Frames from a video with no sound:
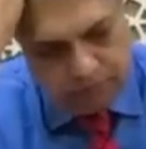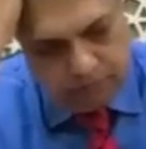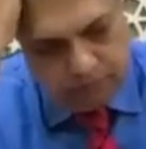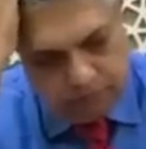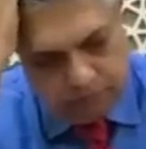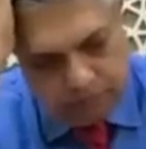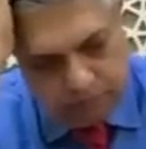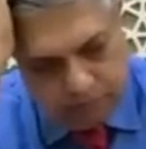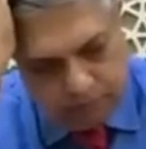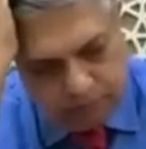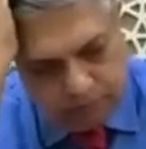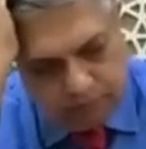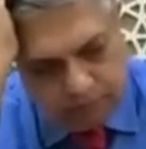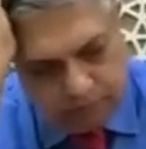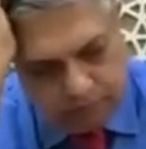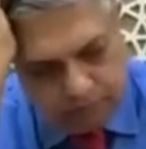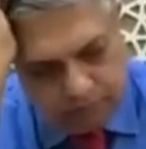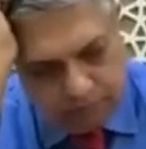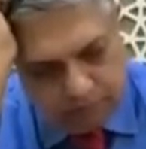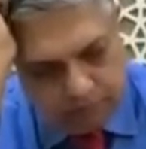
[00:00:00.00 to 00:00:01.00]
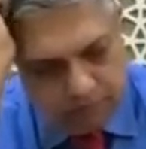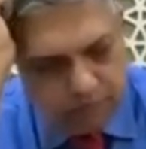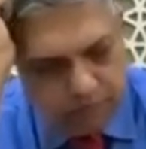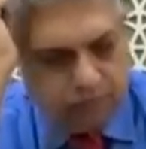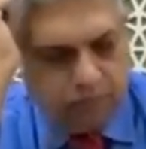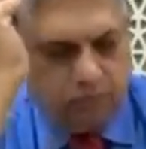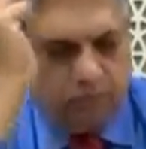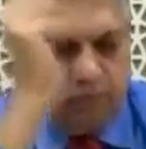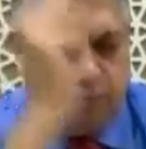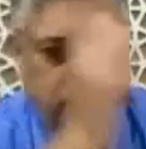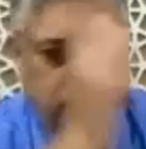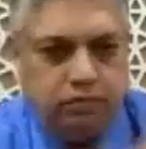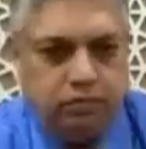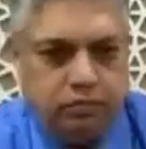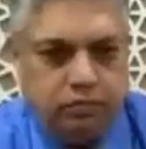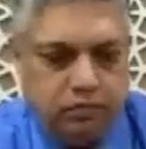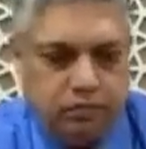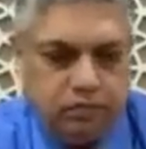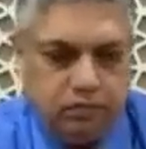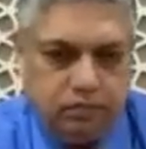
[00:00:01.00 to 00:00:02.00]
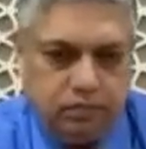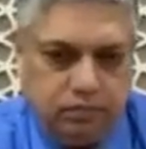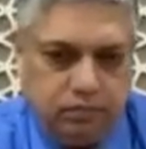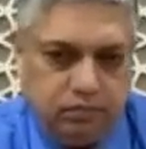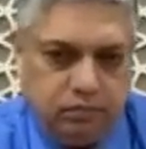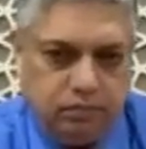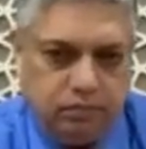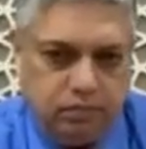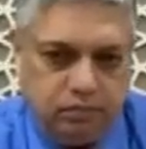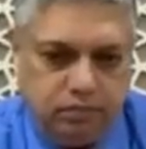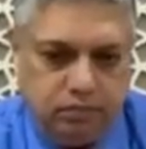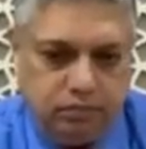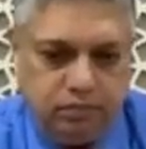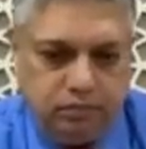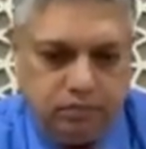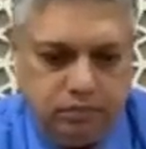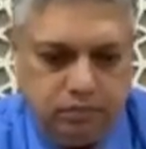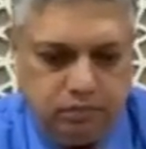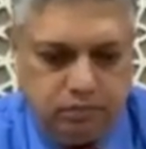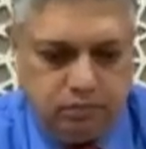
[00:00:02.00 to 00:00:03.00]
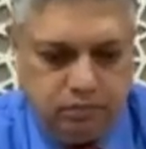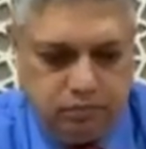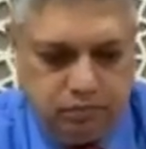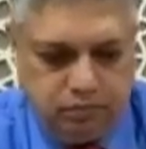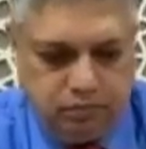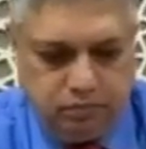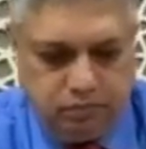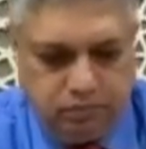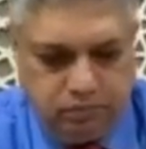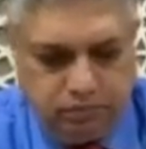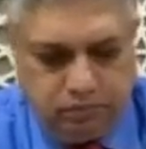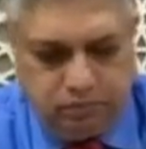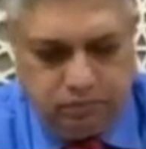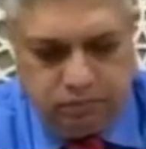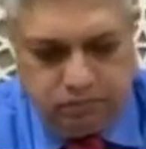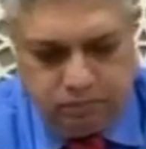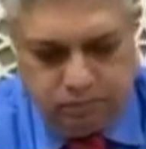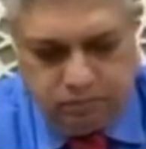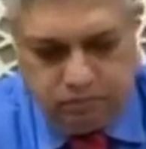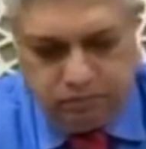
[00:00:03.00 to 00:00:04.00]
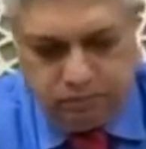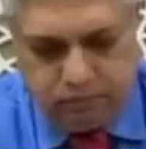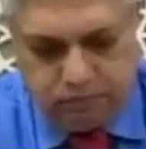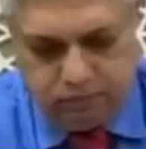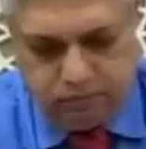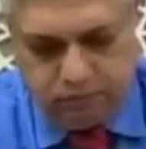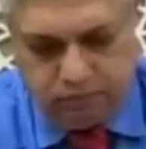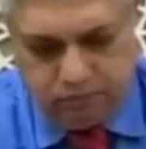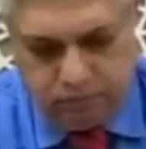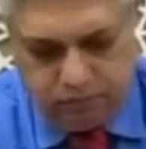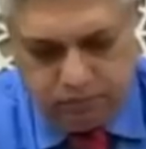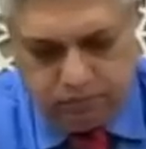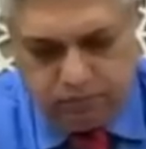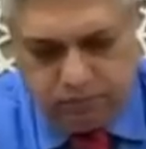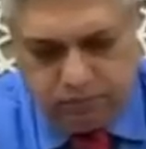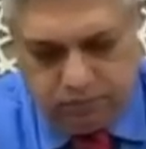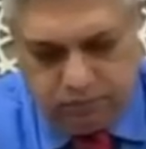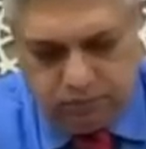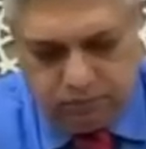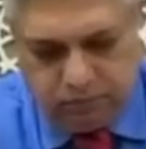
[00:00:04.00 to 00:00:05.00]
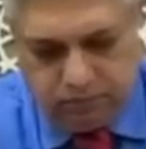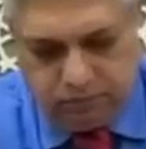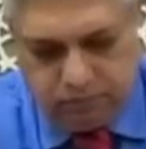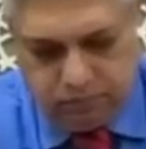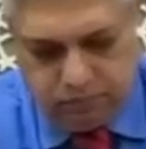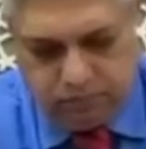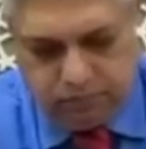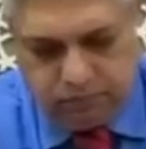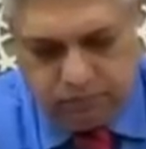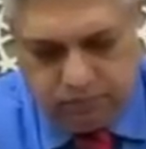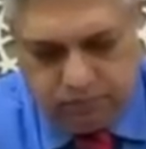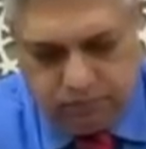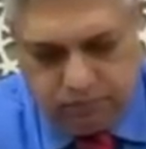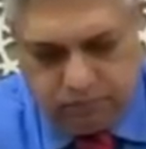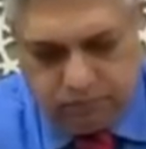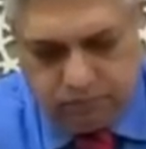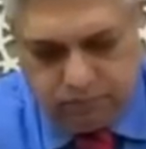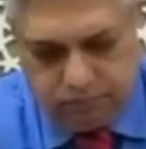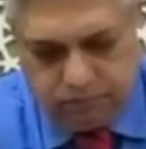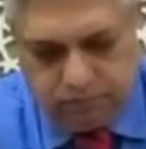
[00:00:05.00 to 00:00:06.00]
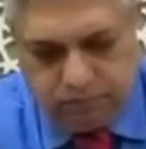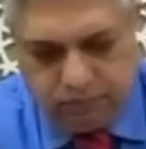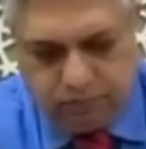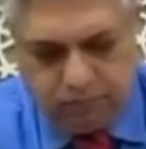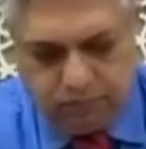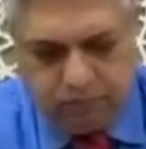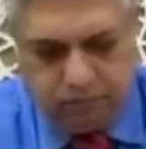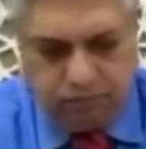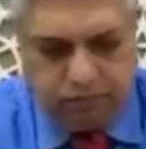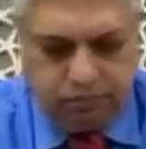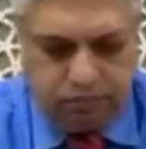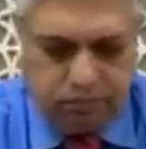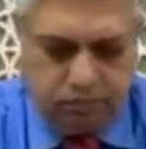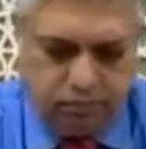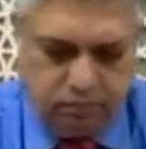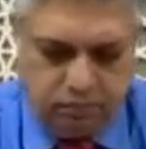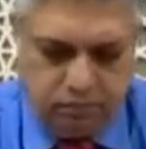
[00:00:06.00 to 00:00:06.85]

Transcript: The person shown says nothing.